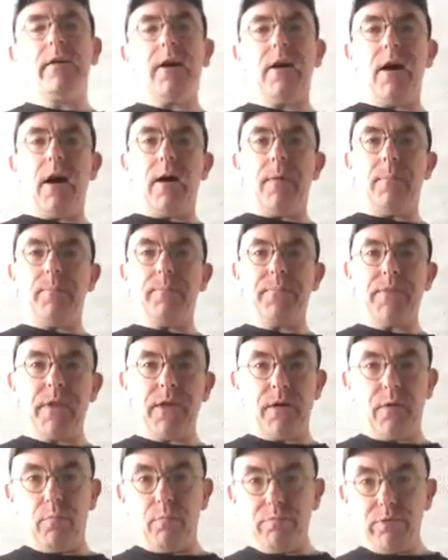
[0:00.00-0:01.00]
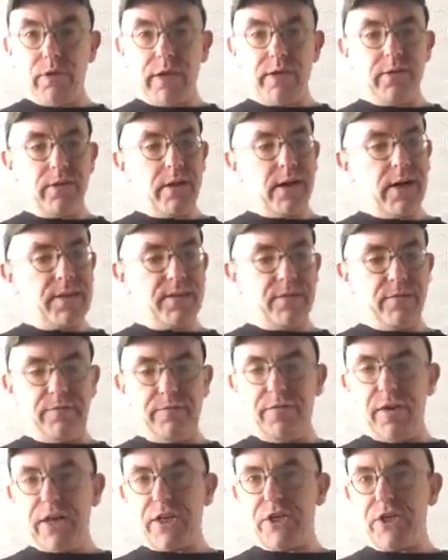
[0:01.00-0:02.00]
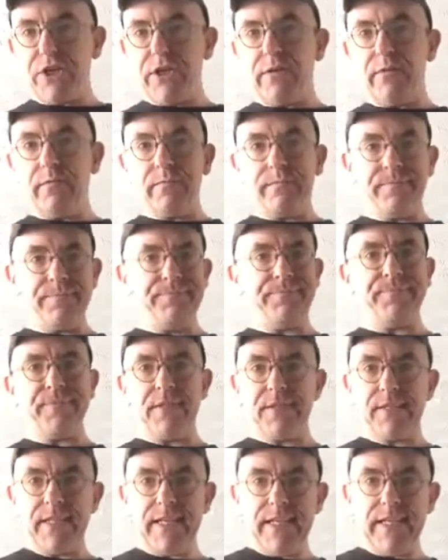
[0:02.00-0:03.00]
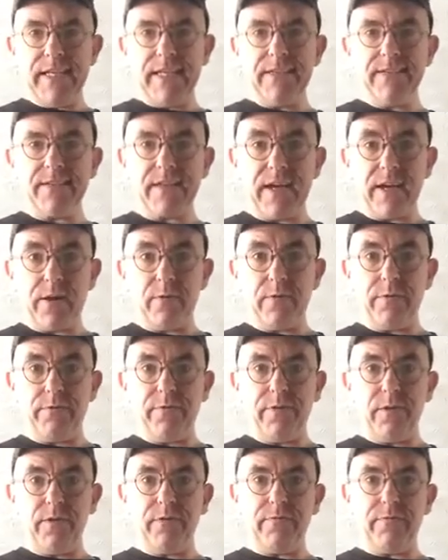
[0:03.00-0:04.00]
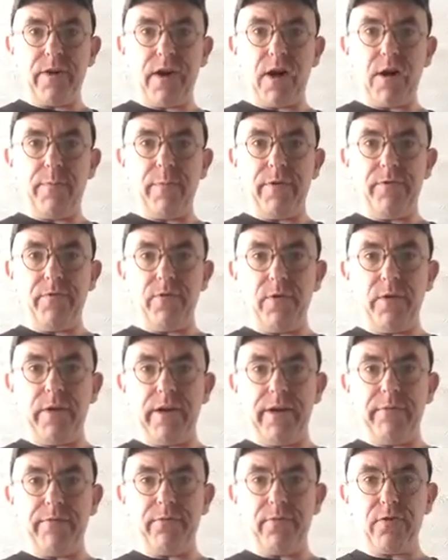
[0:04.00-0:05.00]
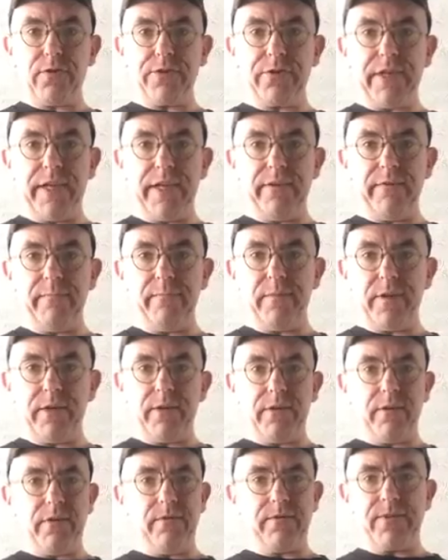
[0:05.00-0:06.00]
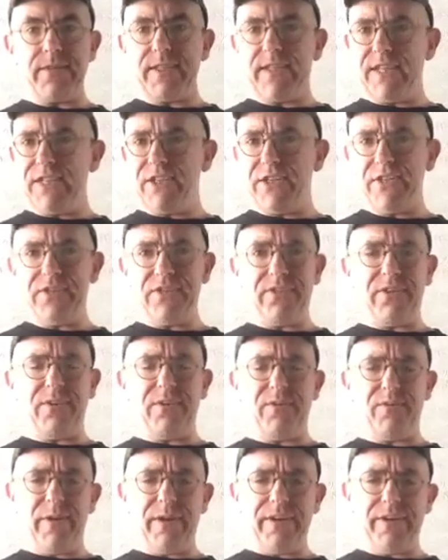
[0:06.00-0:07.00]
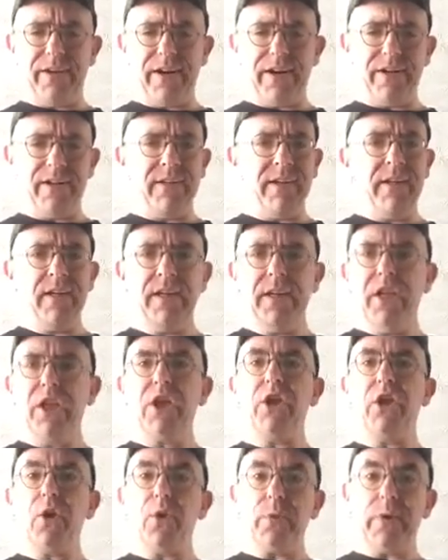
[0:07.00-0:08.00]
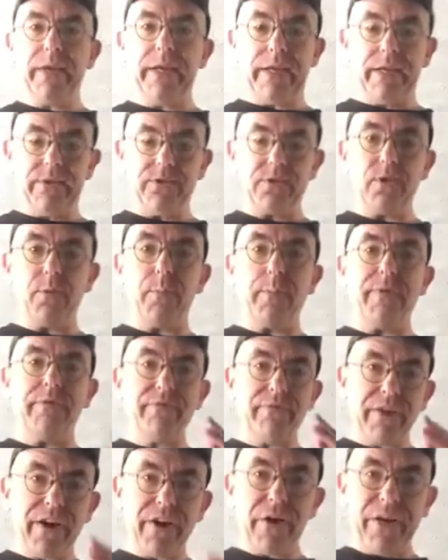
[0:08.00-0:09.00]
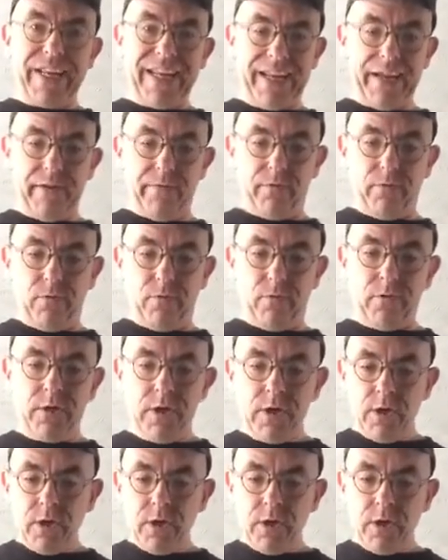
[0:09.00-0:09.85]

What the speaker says: Blood loss, infection, disease out in a field environment. If you don't have first aid, stitches and all whatnot, you don't need it, so be very careful.